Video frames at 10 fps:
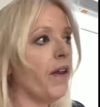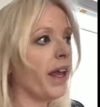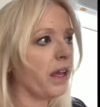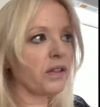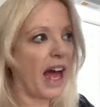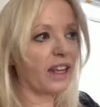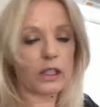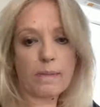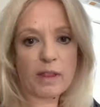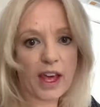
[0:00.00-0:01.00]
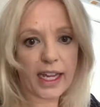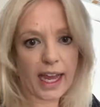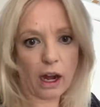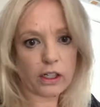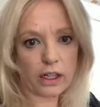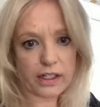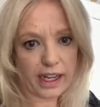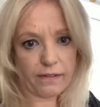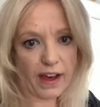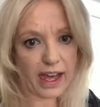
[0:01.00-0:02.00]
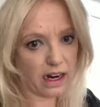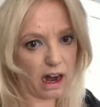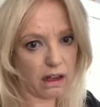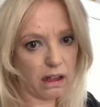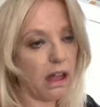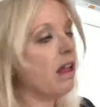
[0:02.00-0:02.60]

He's not a sympathetic character in TFA at all.